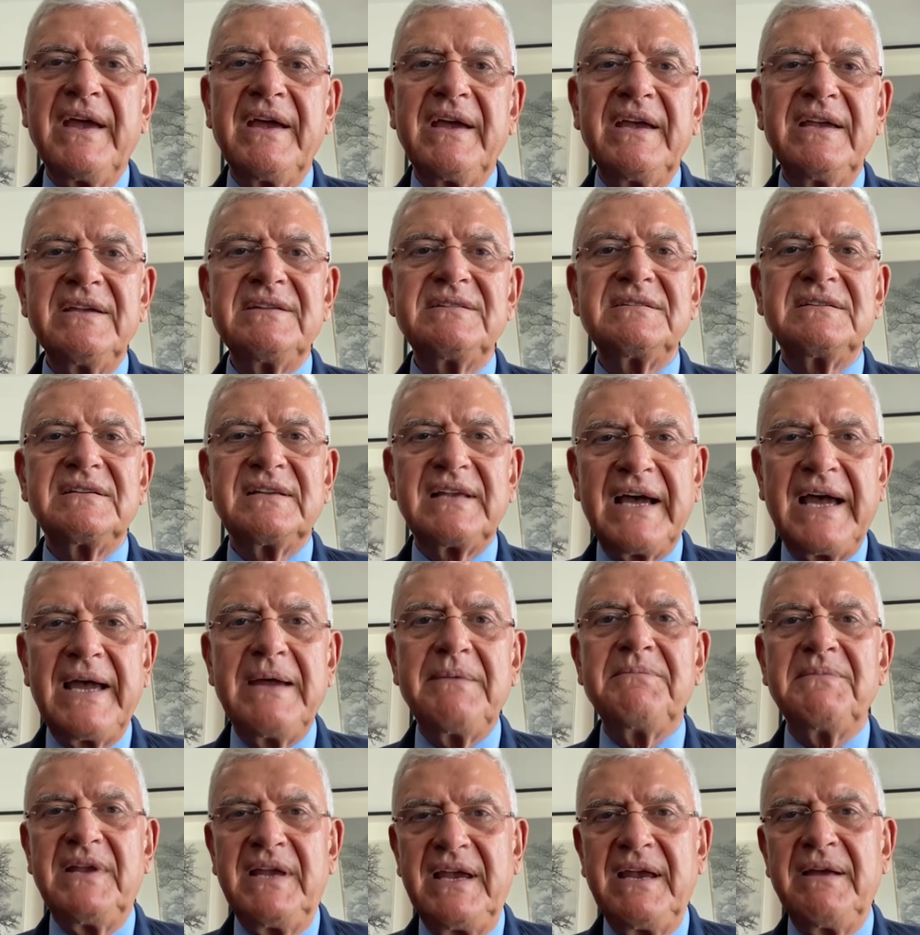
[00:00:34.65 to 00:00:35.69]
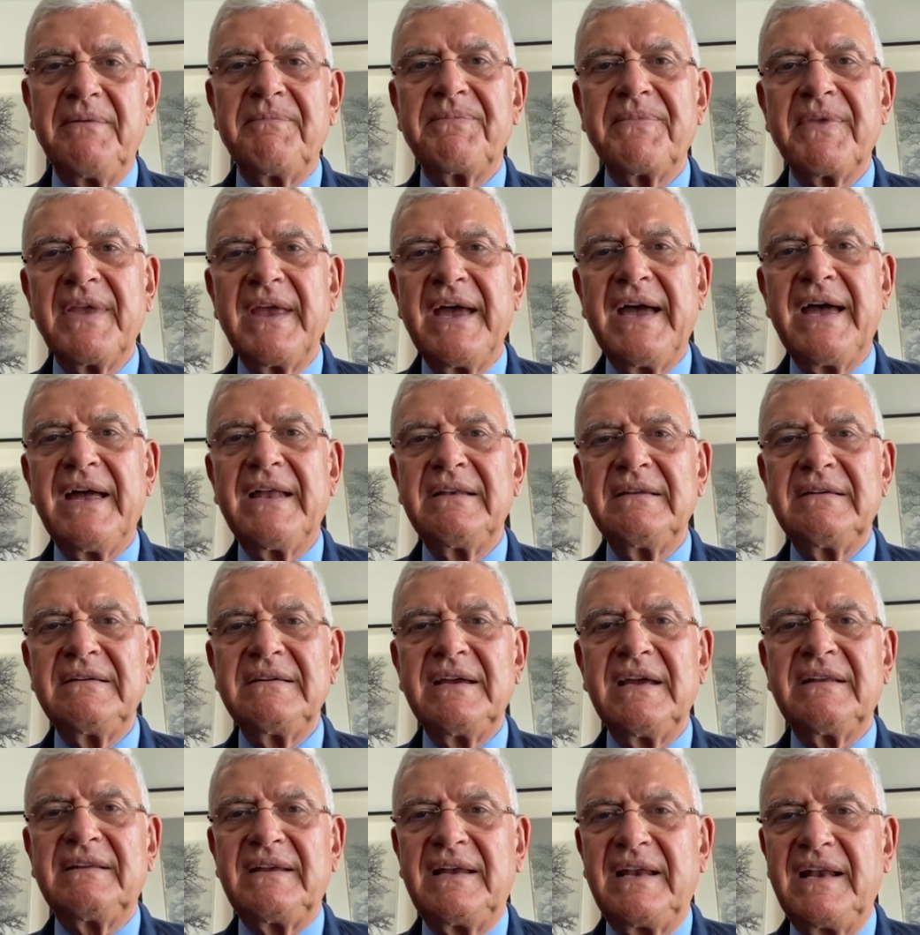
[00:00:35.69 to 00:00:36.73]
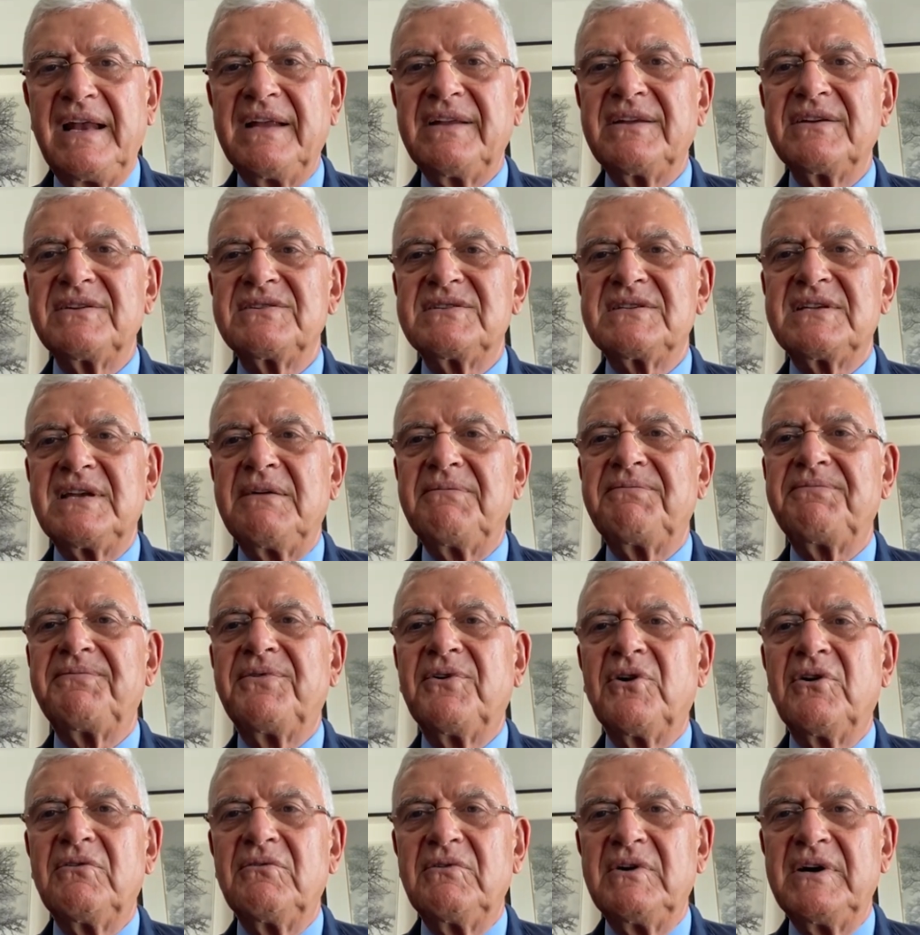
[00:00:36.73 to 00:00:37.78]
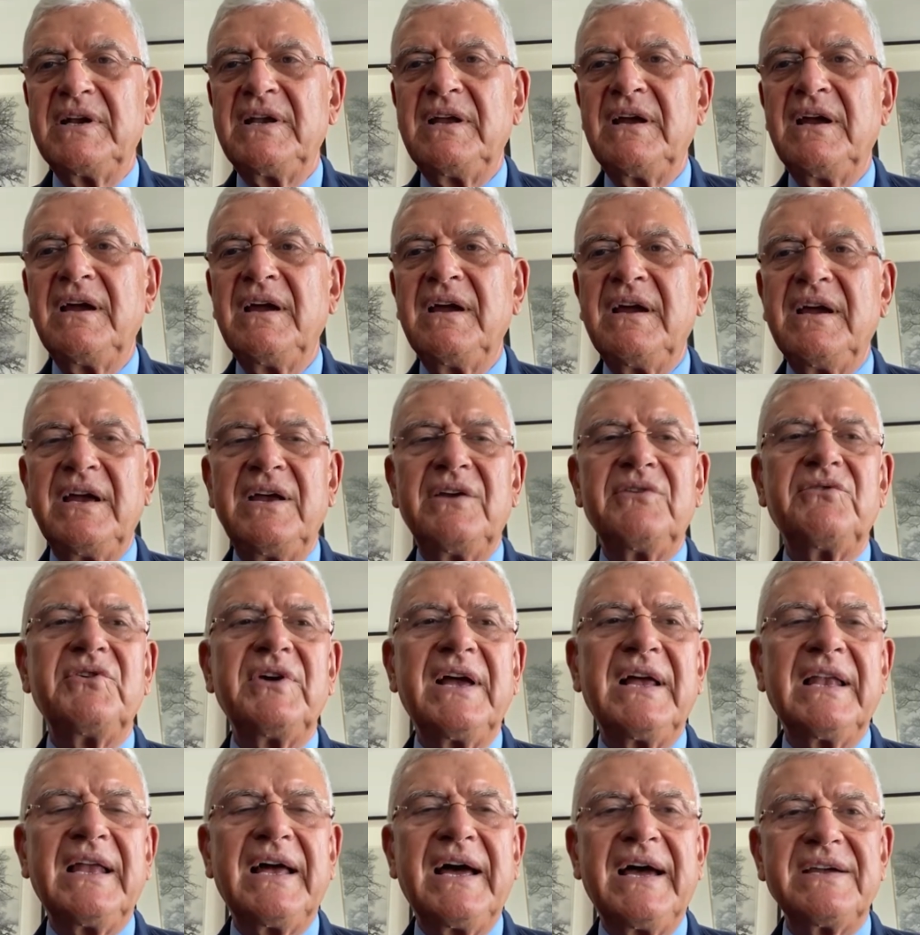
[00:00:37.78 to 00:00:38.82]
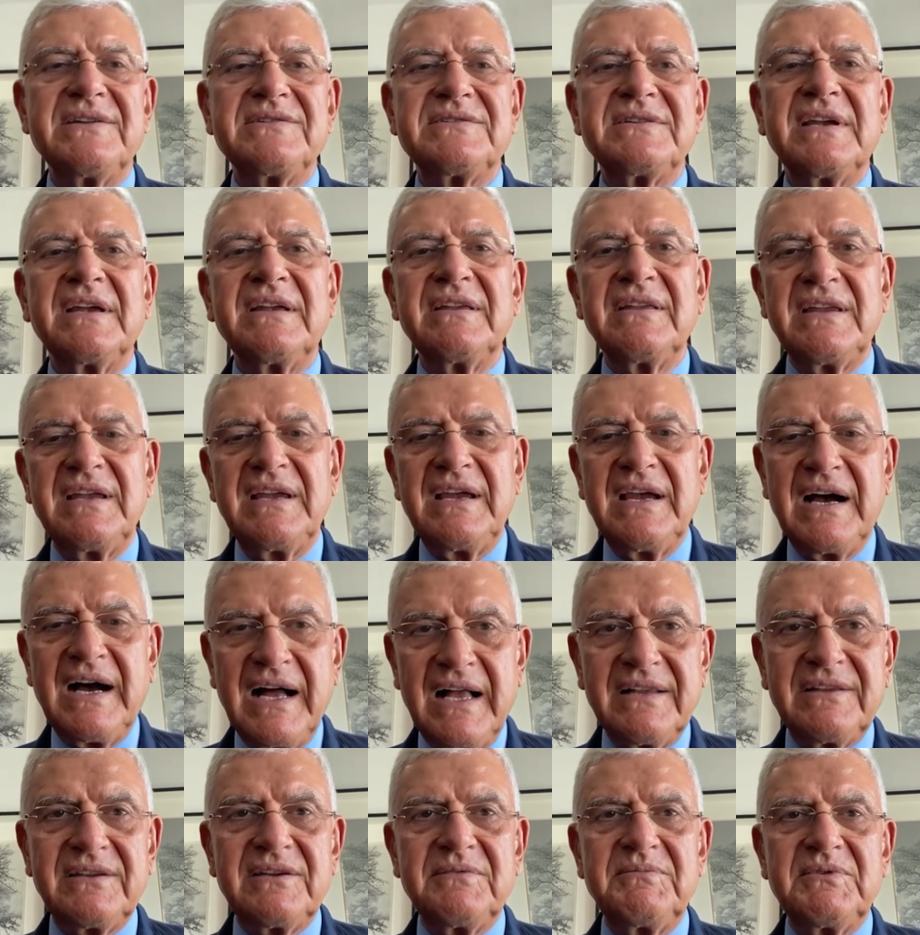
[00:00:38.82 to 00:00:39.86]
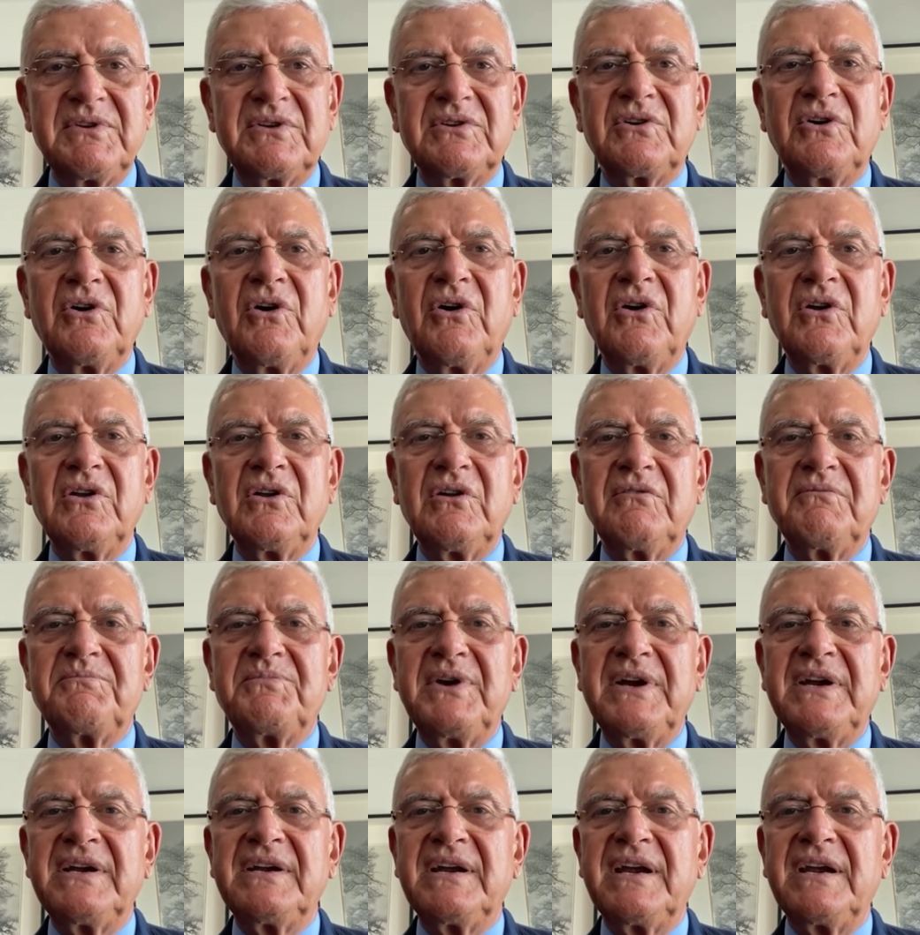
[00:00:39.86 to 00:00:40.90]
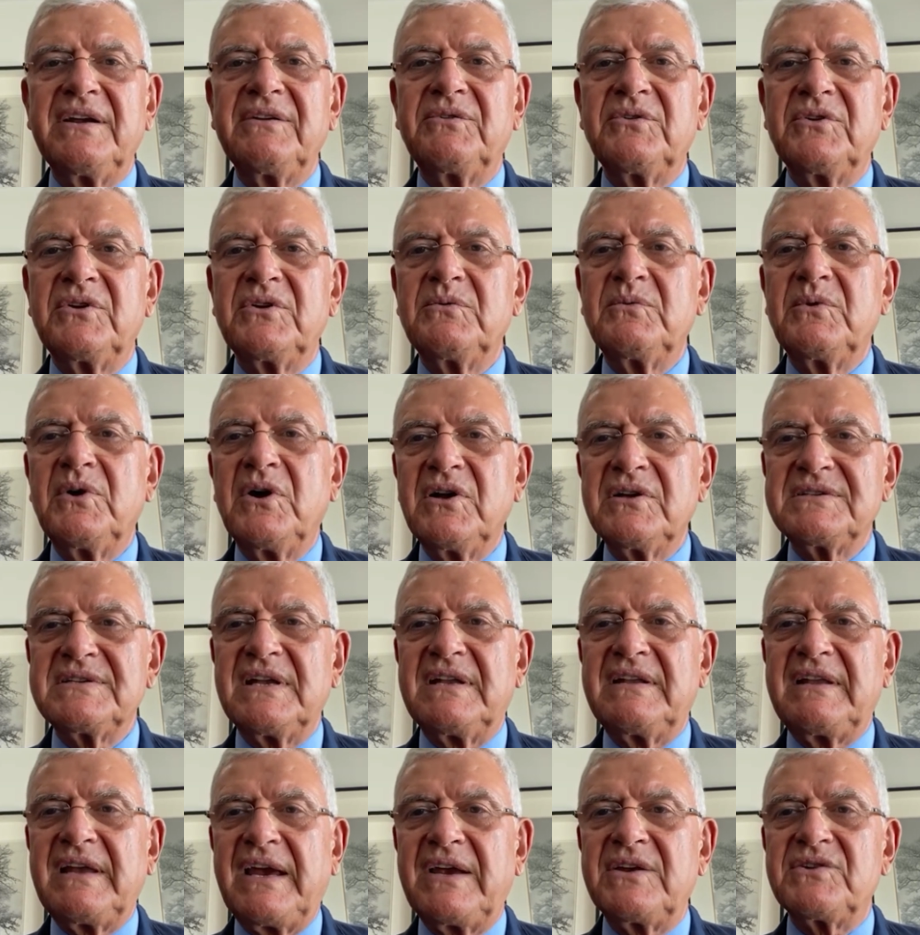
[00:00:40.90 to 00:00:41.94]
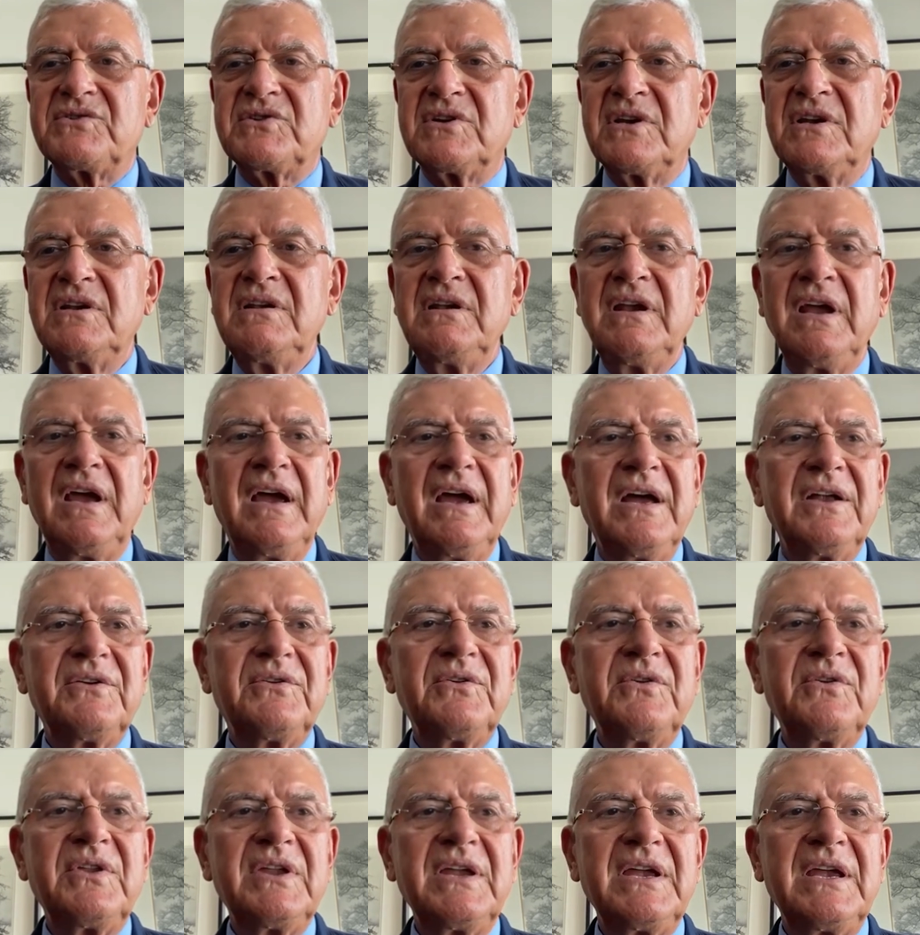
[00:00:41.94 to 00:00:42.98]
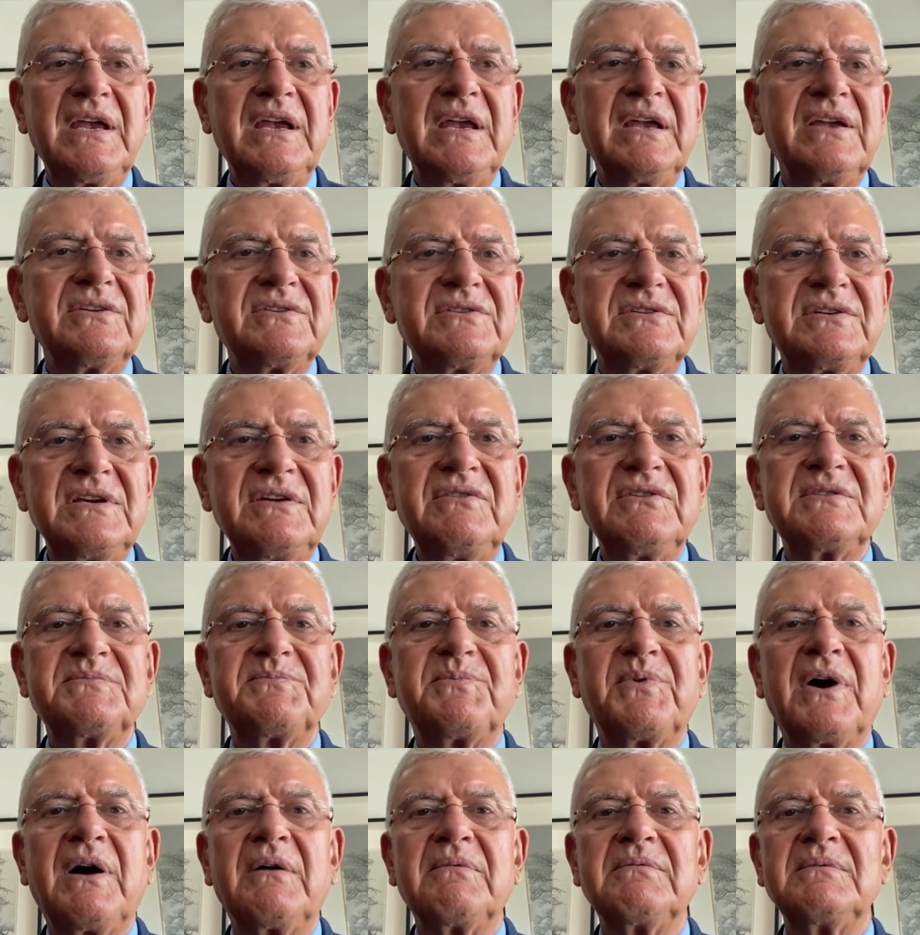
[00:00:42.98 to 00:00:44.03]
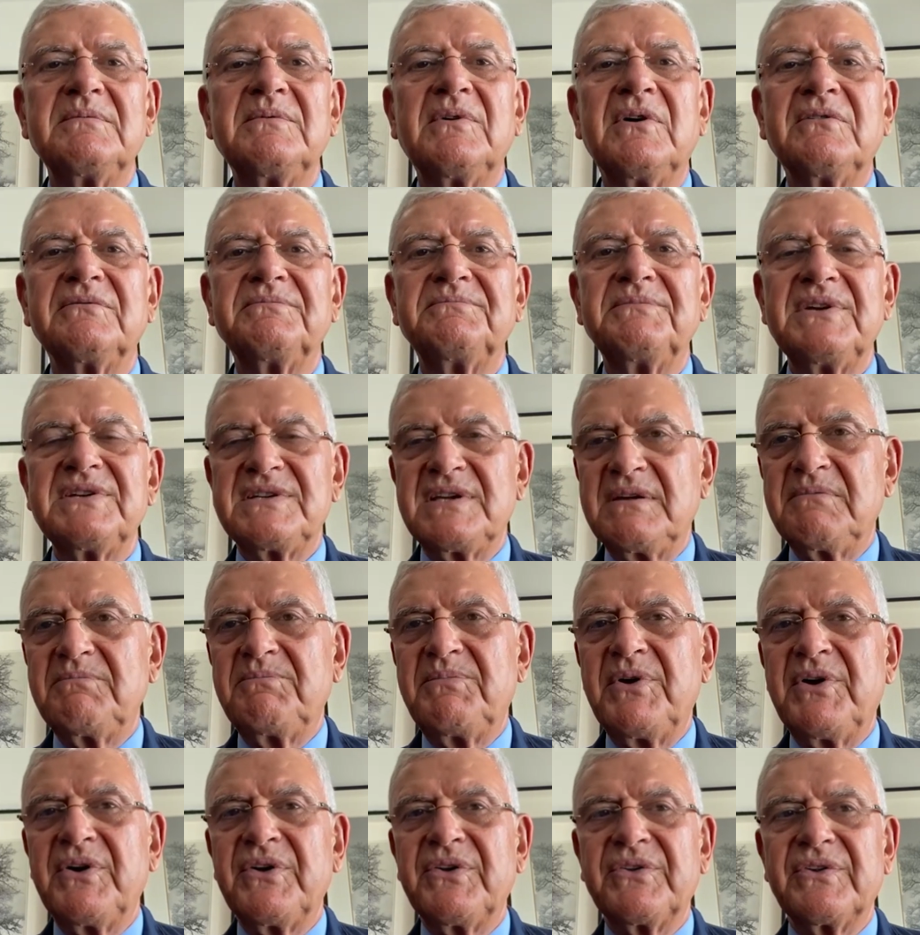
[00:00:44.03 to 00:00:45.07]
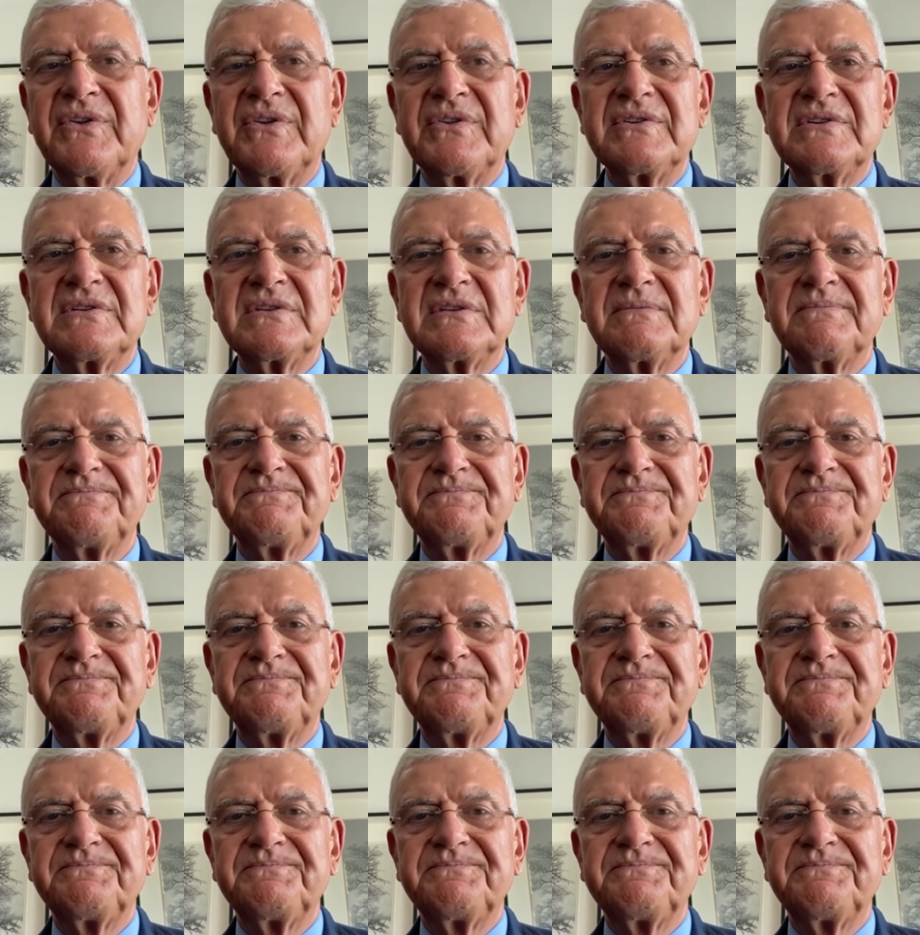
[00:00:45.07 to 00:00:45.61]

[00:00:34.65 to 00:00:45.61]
is timely and yet another step forward in realizing the ultimate goal of bringing to the world's attention to the serious problem of missing persons.